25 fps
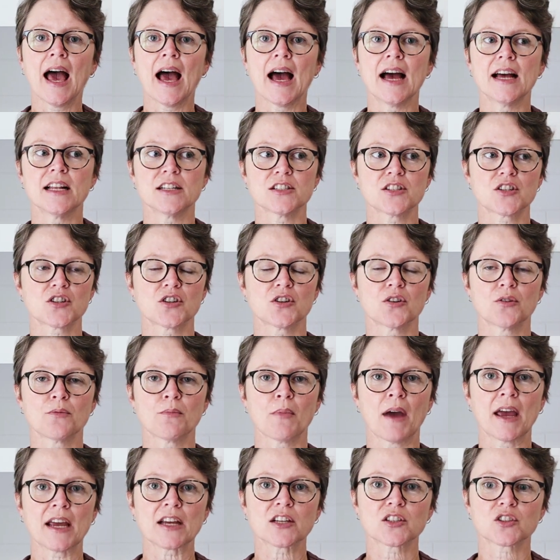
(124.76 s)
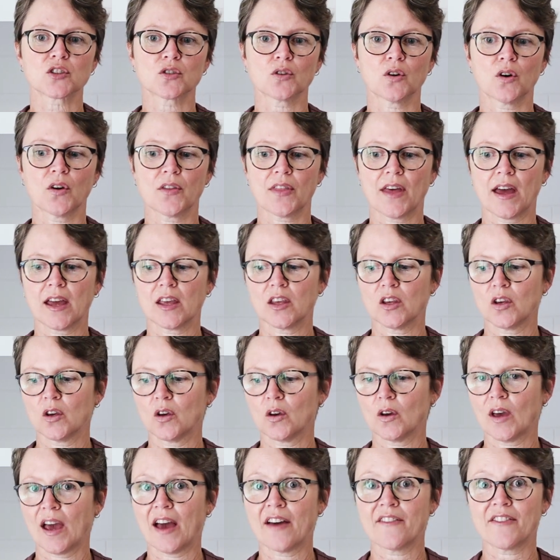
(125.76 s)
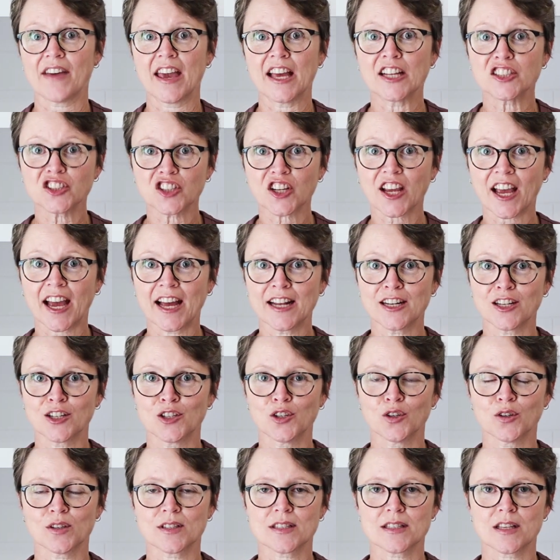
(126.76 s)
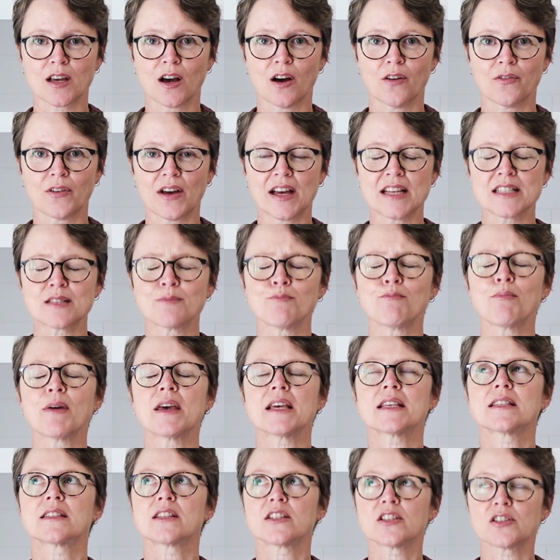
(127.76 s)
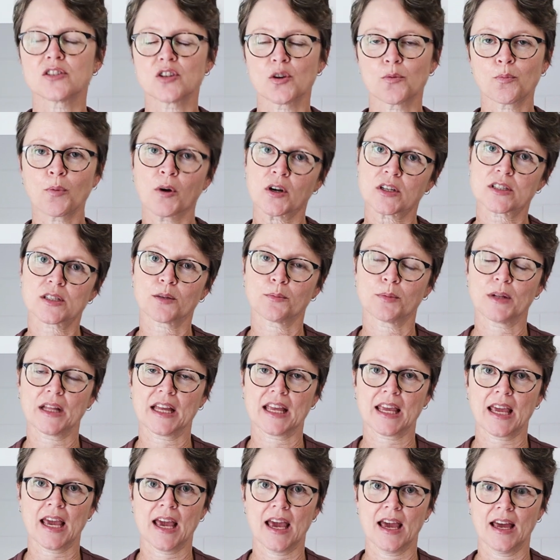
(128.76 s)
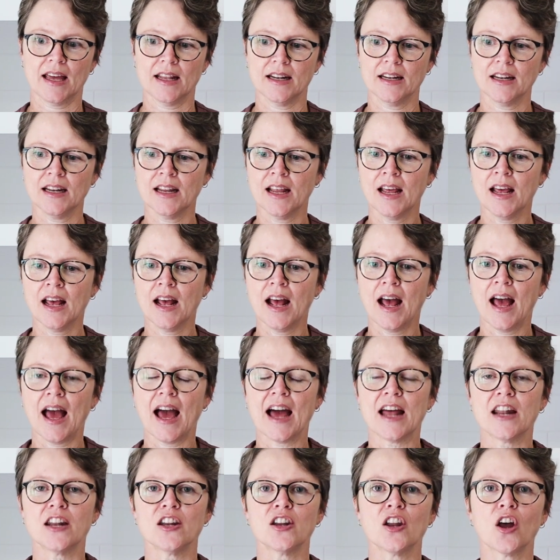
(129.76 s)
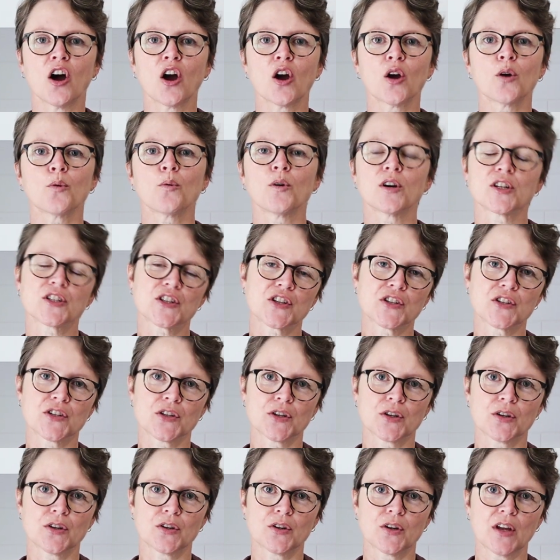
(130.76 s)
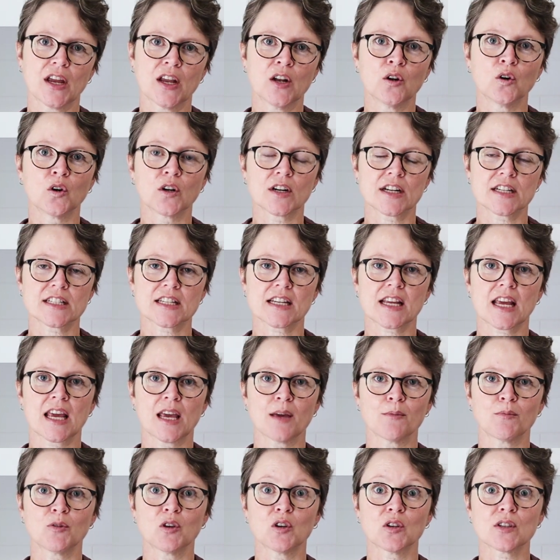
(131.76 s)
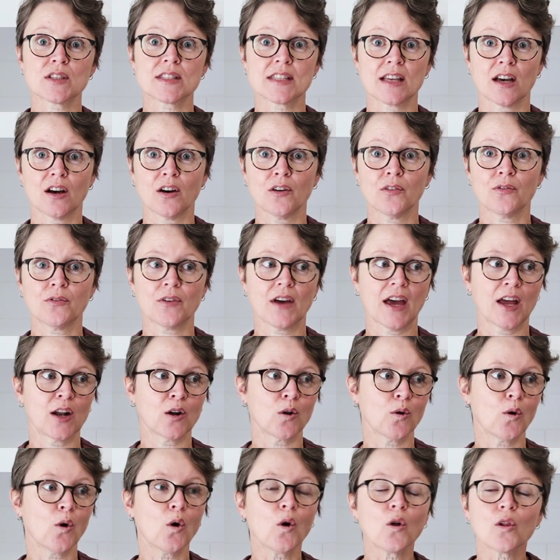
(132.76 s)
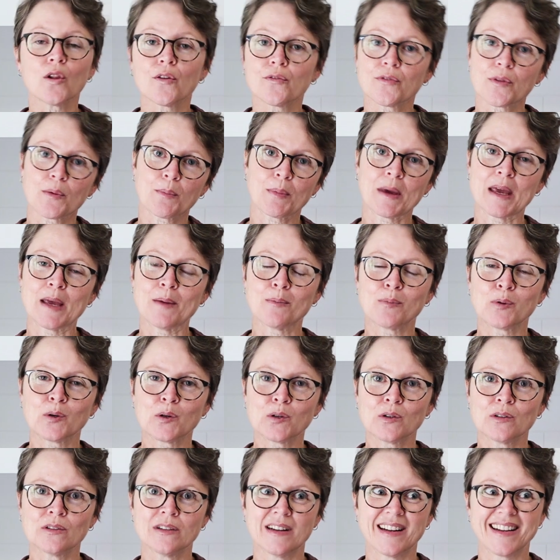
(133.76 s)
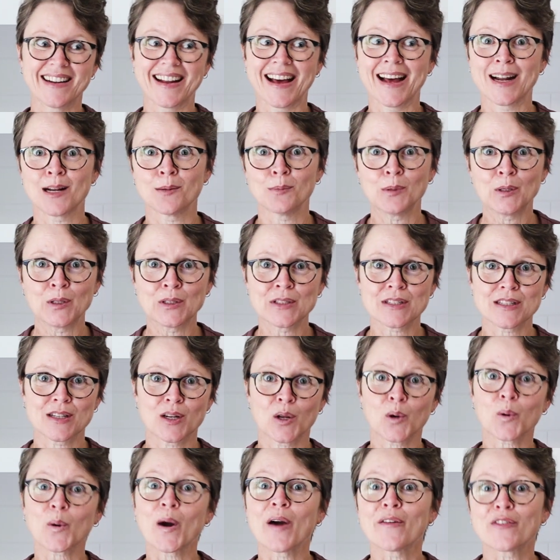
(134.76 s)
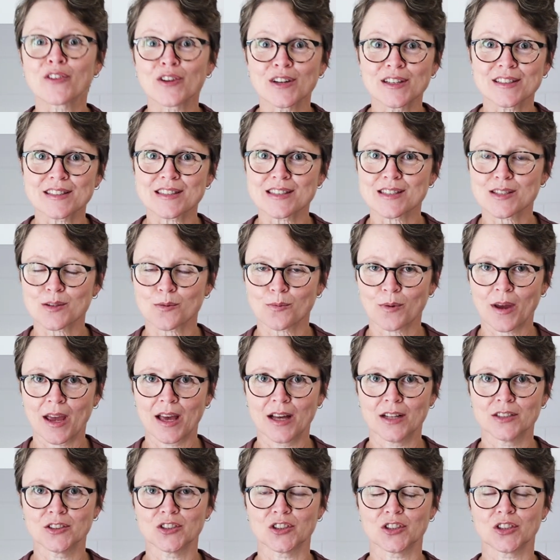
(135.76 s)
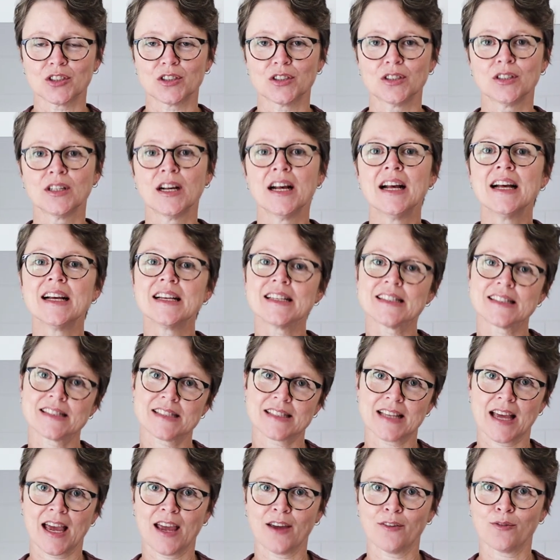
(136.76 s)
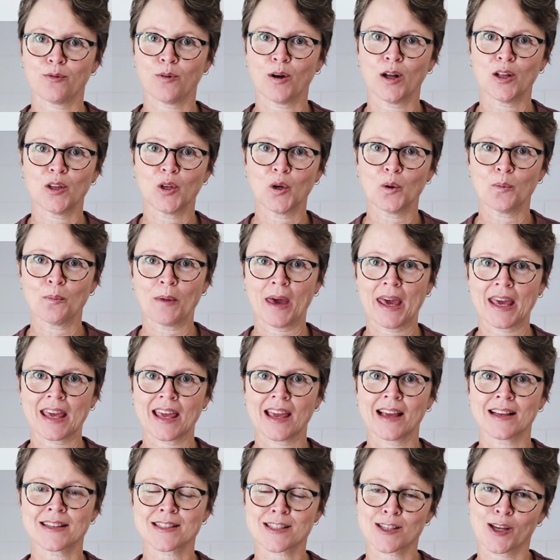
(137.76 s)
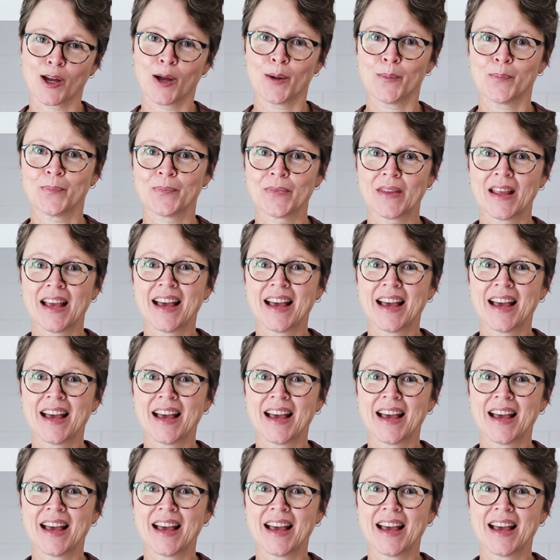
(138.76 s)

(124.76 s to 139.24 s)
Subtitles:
and to make sure that you have educated yourself as best as you possibly can and know what to do in order to keep yourself and all of the people and animals and whoever else is around you safe while you're making soap.